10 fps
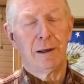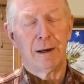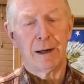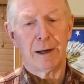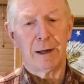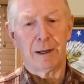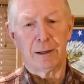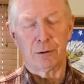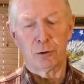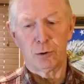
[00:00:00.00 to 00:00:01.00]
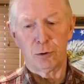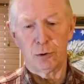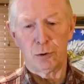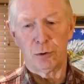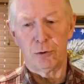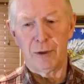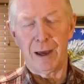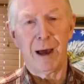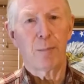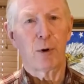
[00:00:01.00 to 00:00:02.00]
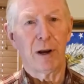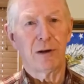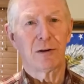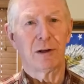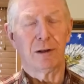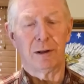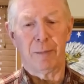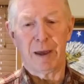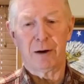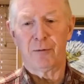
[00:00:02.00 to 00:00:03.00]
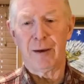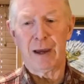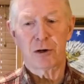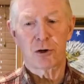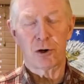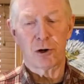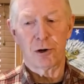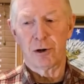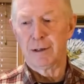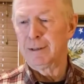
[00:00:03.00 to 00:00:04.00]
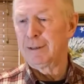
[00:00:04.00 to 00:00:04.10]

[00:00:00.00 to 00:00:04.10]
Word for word: uh, to the operation, the manufacture,